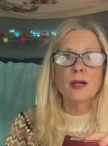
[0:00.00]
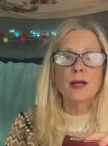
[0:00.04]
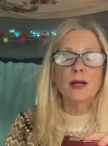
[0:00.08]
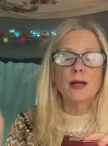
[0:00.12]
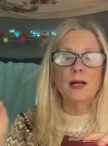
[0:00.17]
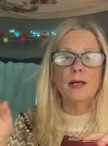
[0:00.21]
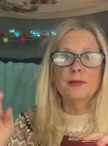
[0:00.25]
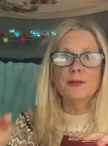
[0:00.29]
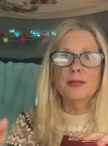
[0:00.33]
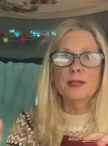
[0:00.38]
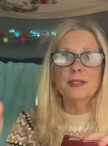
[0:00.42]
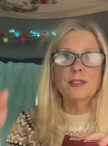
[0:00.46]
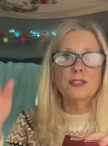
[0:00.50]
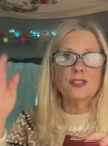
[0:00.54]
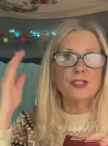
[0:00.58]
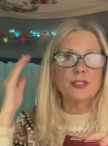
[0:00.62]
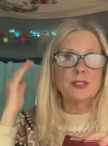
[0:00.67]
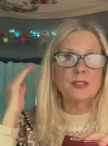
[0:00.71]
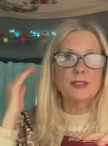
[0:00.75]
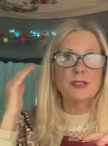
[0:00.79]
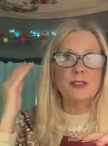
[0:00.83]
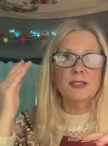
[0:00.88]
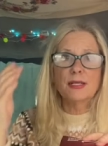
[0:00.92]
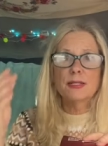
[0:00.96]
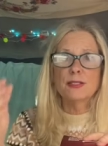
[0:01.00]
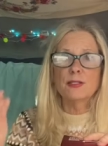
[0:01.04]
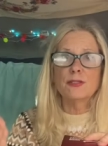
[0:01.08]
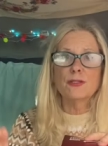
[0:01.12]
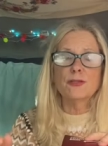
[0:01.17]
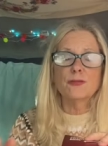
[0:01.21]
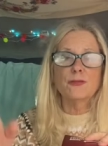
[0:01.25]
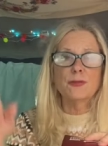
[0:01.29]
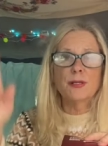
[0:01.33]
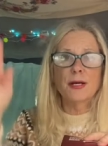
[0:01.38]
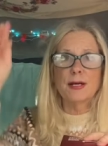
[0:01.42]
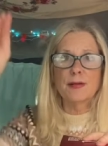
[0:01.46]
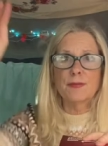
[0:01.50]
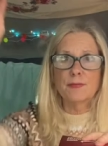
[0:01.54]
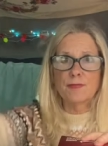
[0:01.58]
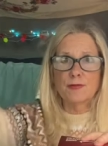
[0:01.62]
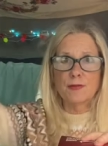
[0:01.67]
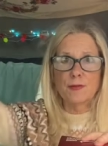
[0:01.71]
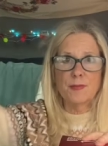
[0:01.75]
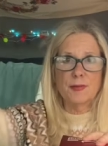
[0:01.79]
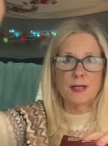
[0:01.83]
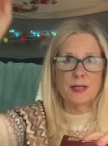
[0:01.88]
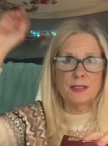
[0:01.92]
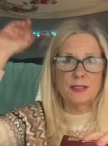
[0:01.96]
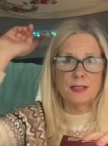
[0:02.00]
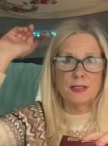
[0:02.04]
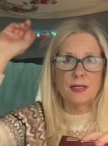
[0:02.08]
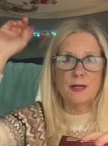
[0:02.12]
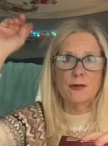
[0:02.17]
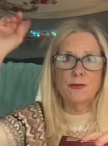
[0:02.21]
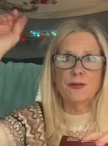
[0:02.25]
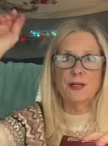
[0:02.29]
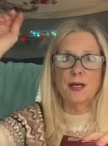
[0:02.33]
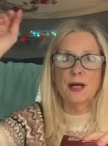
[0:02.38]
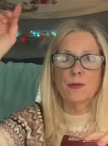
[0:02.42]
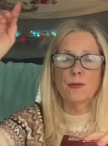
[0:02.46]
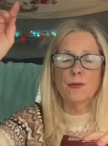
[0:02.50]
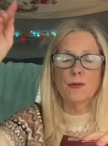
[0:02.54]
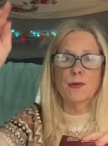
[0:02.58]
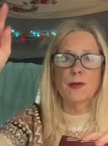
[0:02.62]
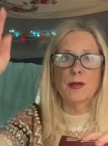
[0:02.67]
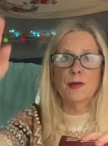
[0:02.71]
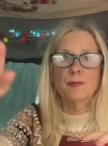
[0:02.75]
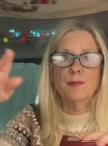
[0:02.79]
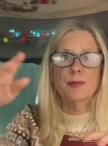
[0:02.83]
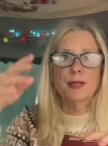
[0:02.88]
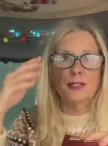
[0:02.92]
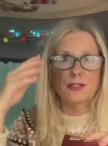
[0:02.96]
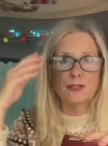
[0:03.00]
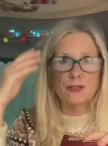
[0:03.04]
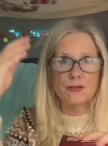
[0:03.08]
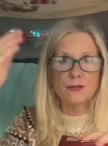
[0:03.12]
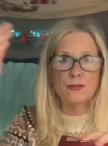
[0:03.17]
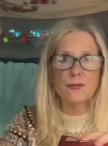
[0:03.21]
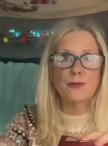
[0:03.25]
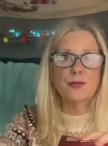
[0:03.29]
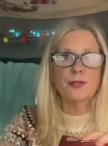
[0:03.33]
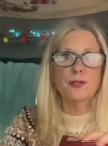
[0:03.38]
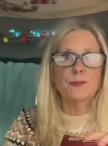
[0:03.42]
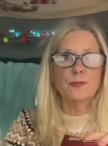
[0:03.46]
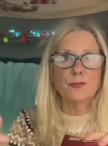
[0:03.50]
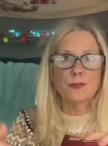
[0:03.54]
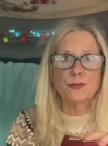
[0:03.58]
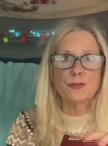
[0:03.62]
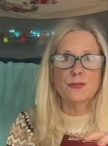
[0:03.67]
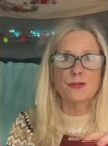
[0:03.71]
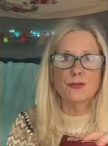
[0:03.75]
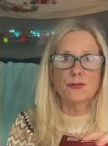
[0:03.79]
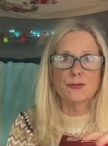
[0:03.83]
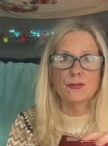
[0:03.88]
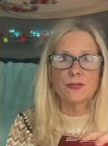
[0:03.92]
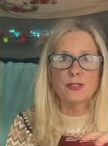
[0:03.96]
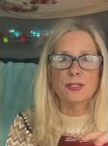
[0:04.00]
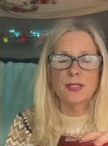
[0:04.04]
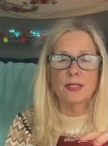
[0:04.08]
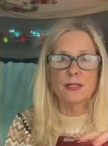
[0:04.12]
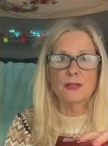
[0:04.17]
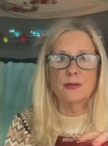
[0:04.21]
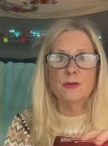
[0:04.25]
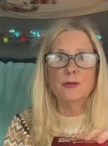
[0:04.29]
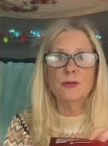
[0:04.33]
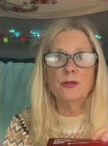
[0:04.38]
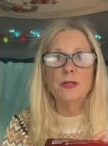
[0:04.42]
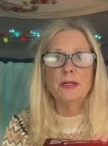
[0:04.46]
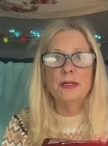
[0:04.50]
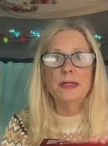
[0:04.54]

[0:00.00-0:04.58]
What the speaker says: And then it just sends you that from that cell tower and makes sure that it boosts your signal.